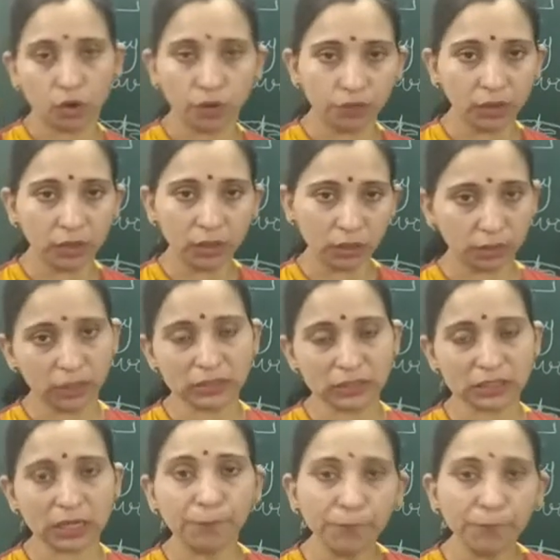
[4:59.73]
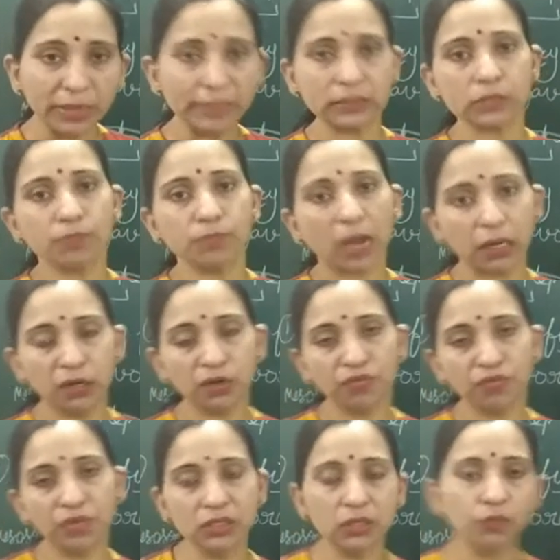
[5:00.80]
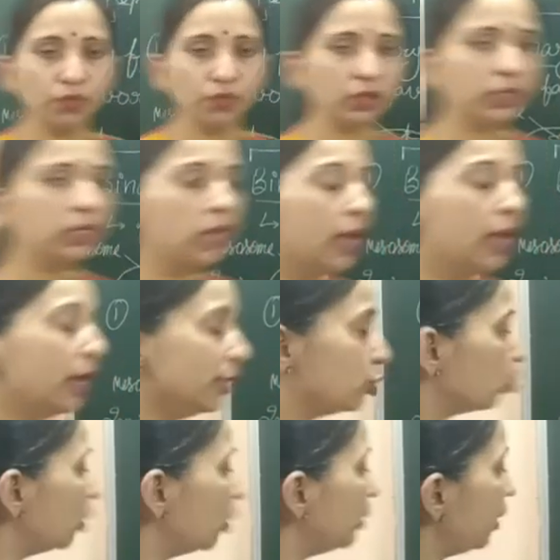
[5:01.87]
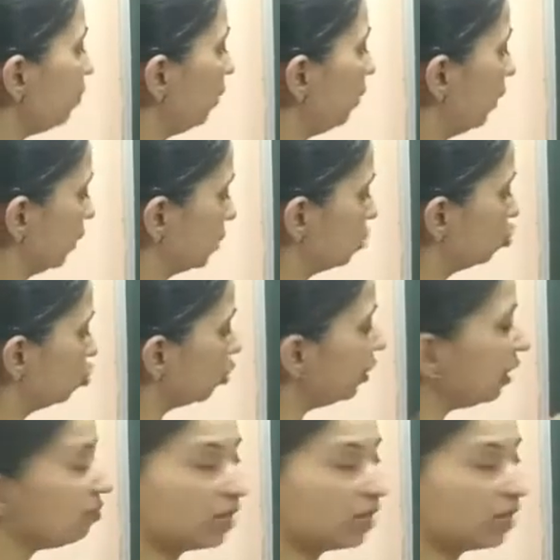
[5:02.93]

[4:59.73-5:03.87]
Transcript: or it completes its binary fission within 20 minutes. 20